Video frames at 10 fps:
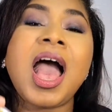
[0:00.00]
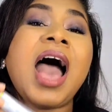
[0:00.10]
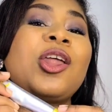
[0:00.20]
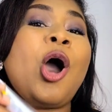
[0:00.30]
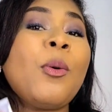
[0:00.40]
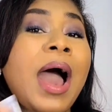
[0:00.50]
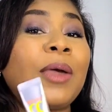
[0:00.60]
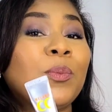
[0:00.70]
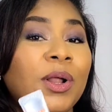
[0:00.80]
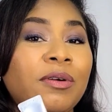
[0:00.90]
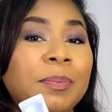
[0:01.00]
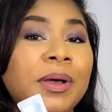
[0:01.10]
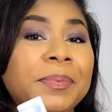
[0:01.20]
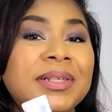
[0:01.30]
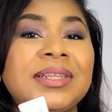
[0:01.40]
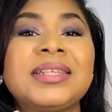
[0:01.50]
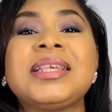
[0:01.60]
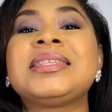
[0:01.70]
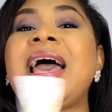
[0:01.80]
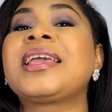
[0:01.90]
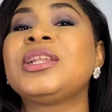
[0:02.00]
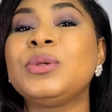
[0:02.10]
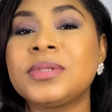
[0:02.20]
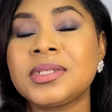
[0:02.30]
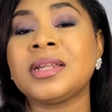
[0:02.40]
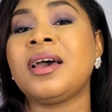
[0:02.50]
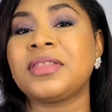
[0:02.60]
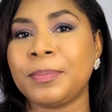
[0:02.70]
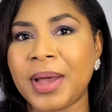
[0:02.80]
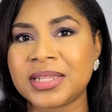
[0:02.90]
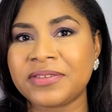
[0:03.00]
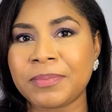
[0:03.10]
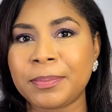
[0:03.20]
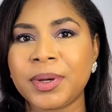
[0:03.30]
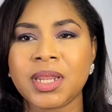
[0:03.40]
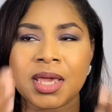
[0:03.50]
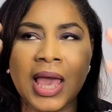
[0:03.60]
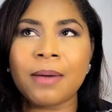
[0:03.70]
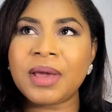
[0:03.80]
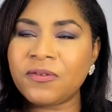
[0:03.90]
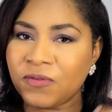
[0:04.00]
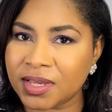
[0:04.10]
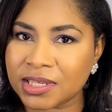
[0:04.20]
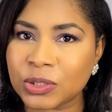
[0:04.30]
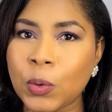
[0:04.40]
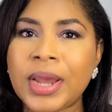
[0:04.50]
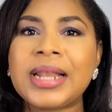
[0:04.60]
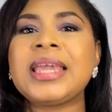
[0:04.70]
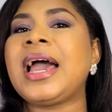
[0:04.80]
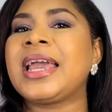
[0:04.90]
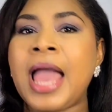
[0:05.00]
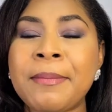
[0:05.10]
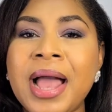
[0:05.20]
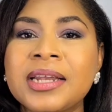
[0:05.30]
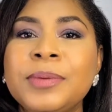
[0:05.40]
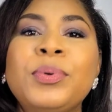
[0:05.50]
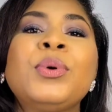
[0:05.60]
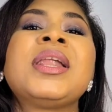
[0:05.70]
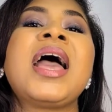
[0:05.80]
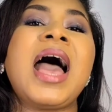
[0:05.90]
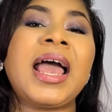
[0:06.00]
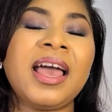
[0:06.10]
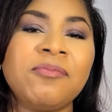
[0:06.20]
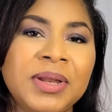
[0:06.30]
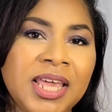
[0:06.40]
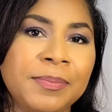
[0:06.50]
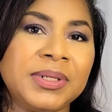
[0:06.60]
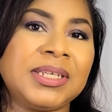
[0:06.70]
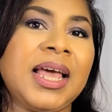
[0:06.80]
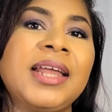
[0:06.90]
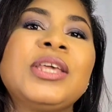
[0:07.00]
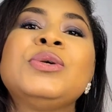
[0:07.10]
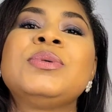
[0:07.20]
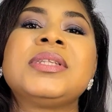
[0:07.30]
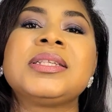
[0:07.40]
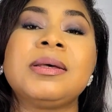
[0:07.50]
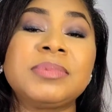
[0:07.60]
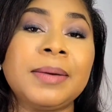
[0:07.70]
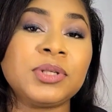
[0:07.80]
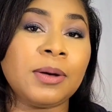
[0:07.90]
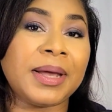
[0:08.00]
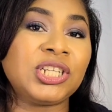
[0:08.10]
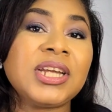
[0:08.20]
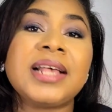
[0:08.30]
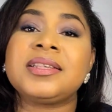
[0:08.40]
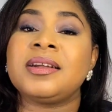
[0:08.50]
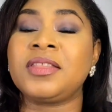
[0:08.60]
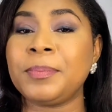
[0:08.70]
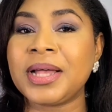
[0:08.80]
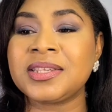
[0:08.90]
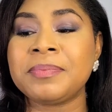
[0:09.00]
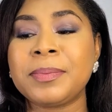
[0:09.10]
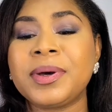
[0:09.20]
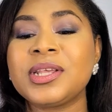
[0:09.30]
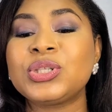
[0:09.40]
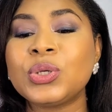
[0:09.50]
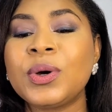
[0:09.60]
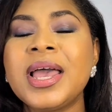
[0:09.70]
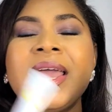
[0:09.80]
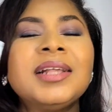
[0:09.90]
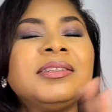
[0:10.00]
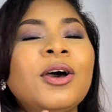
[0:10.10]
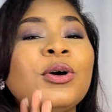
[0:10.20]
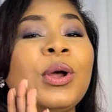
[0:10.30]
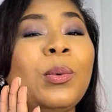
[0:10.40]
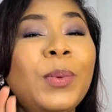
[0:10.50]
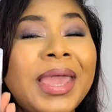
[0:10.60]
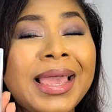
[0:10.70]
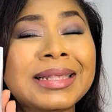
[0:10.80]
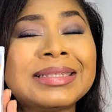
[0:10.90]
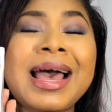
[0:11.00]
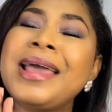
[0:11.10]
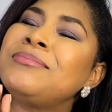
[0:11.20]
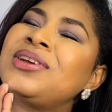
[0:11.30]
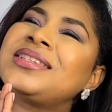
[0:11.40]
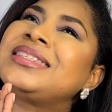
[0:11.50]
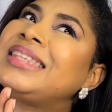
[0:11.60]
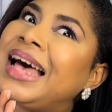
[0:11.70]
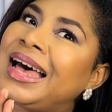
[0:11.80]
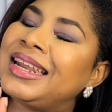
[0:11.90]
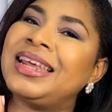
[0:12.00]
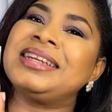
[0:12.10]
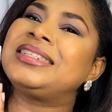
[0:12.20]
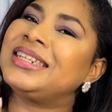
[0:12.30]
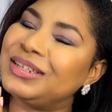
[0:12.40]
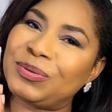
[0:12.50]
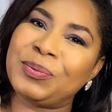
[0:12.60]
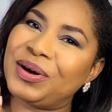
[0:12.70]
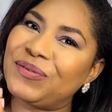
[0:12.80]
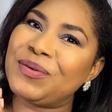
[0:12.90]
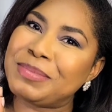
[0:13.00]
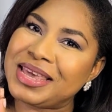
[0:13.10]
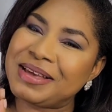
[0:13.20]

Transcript: And how I will repurpose this is I can use this on other parts of my body. My face is oily, I am acne prone. I have been able to kind of use this sometimes on my chest, on other parts of my body, so it's not gonna waste. I am just sad that it didn't work for me.